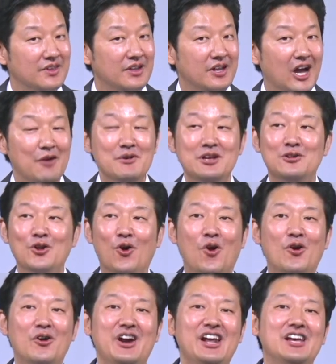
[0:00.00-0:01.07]
I mean,
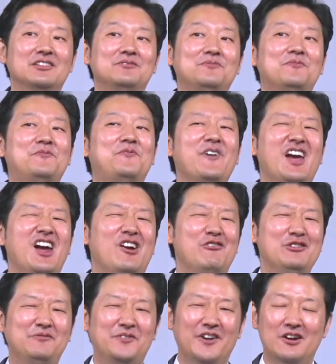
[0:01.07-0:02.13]
Lord is very,
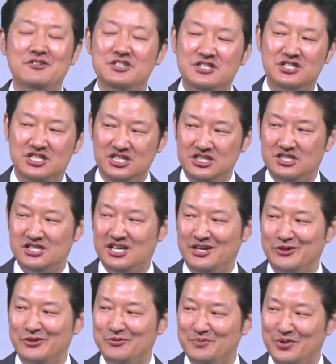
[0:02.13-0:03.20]
very
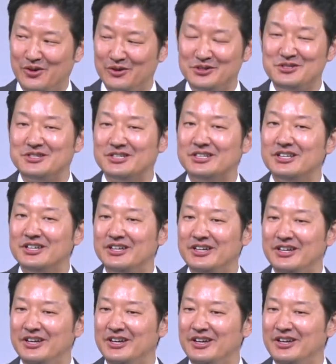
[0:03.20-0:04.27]
detailed person.
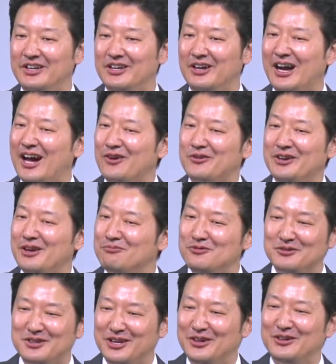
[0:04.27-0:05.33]
I don't have to
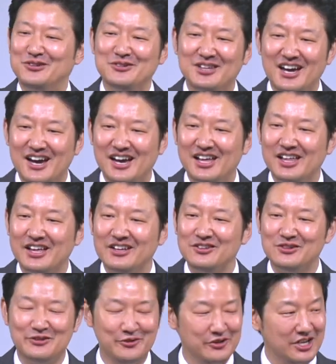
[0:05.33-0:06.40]
tell you that.
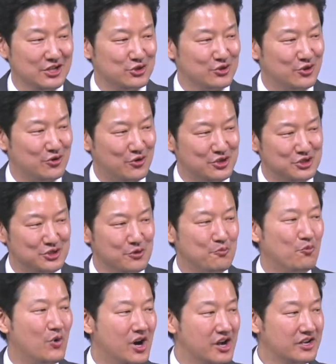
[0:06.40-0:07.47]
Just look at your Christian
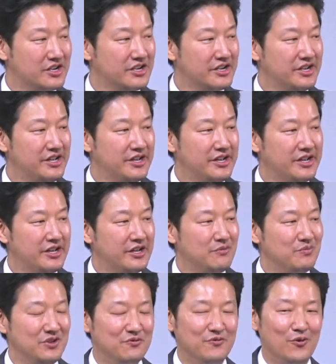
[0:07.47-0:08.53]
walk
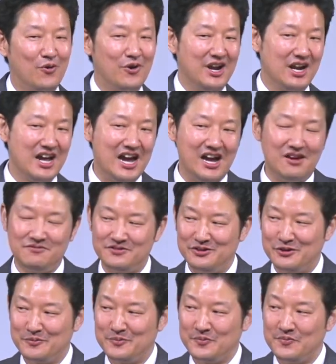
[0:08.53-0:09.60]
before and after
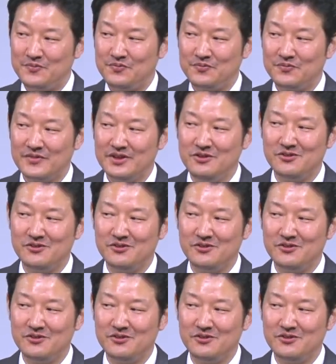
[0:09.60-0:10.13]
you